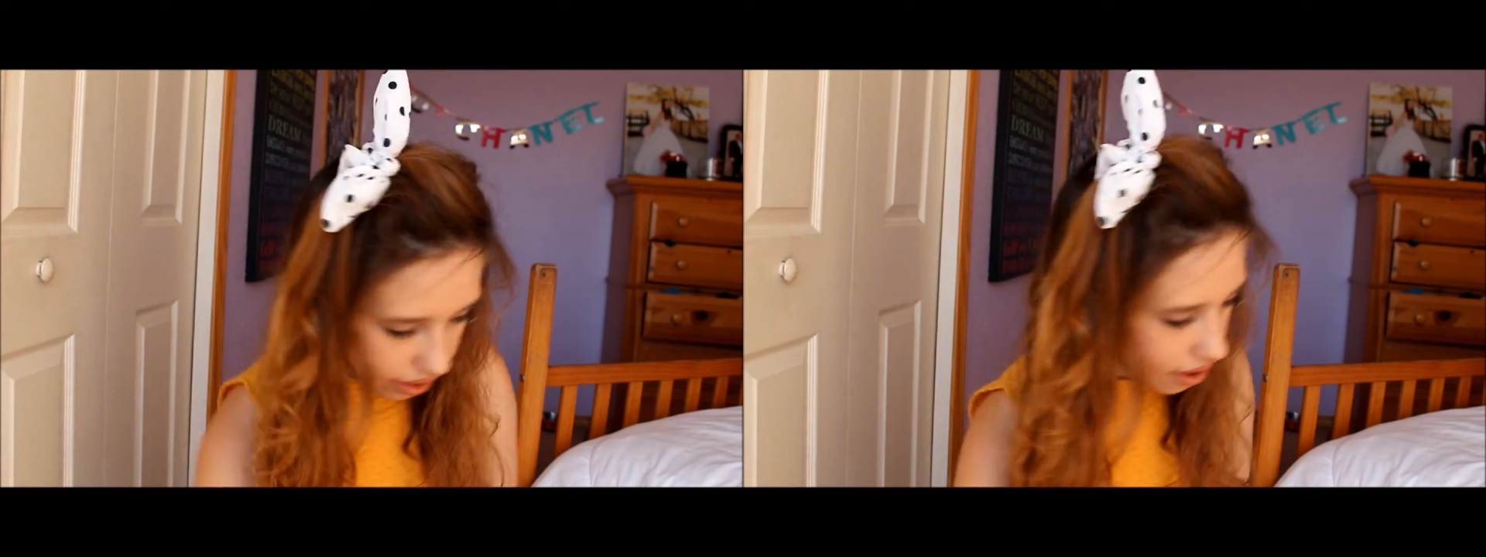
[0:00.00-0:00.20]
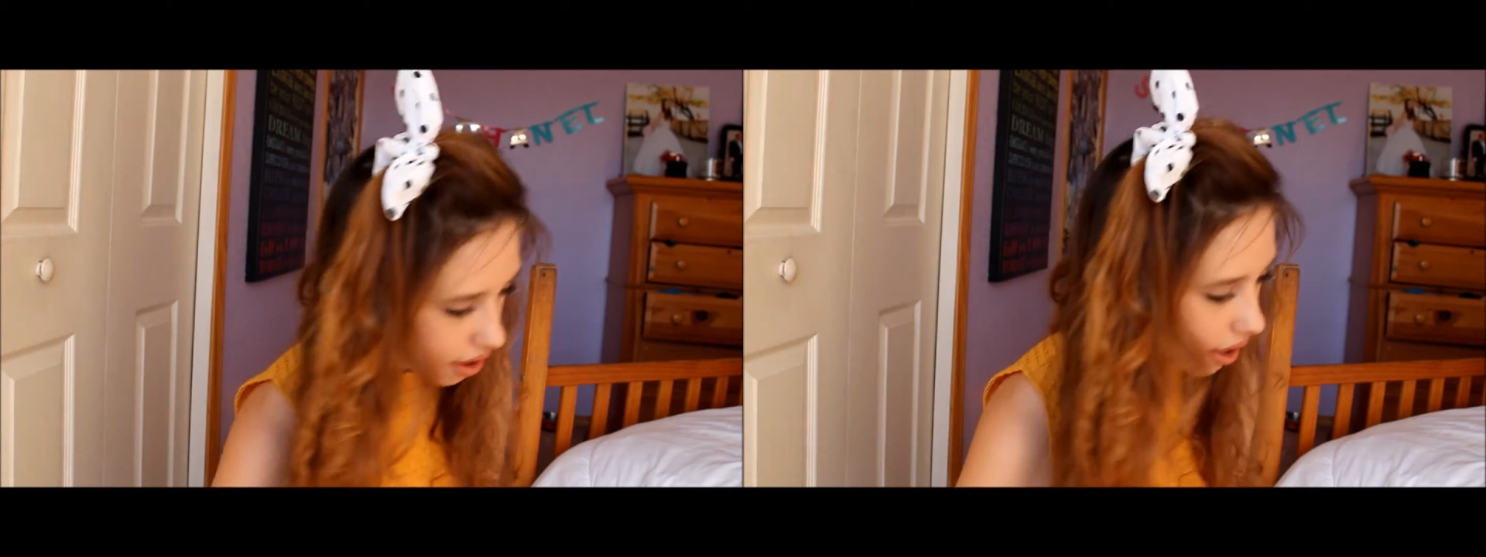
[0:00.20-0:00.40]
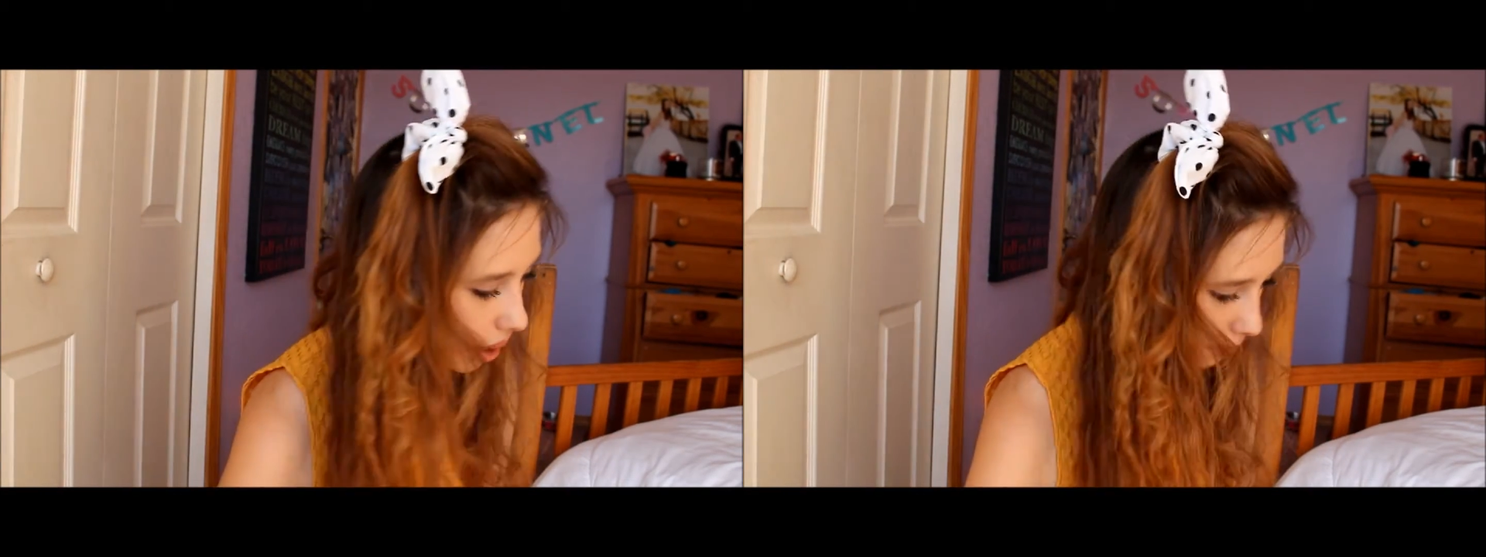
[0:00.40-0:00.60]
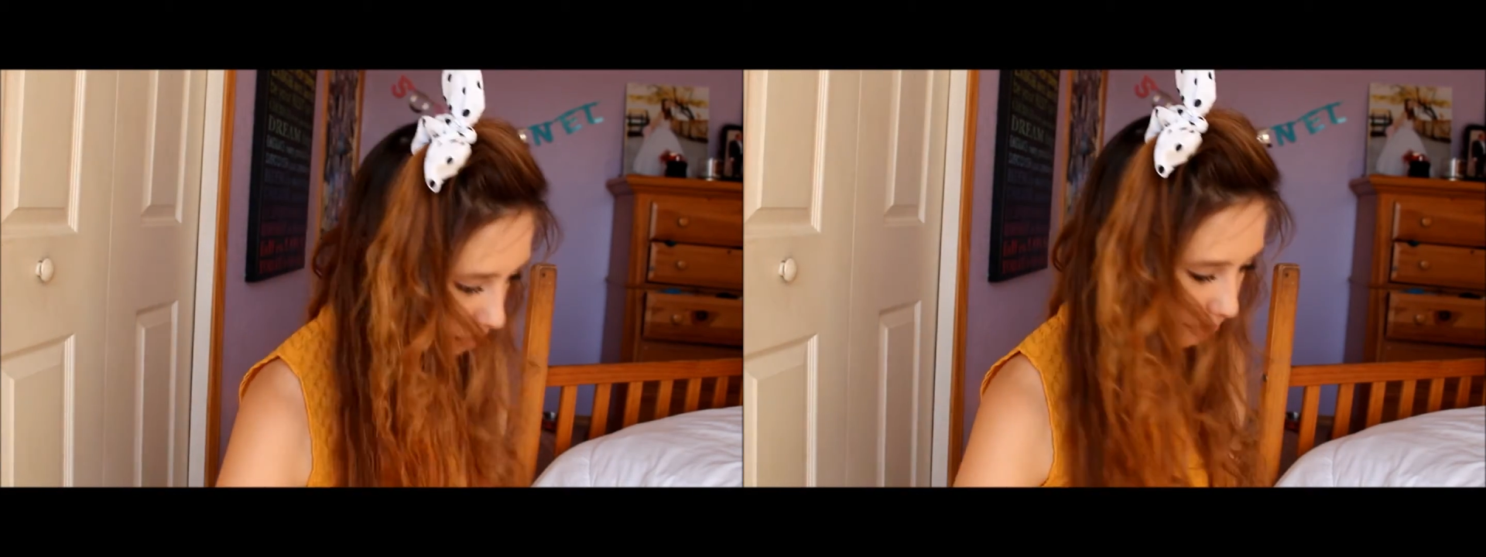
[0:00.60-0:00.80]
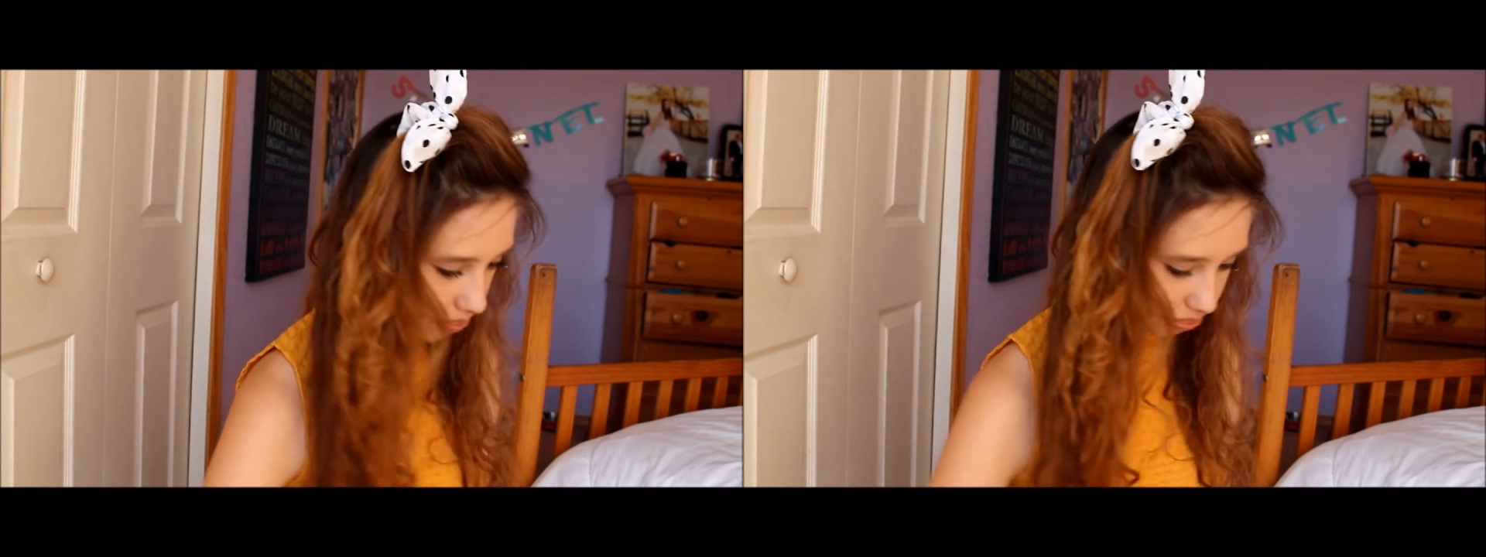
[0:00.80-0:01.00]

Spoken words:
Let's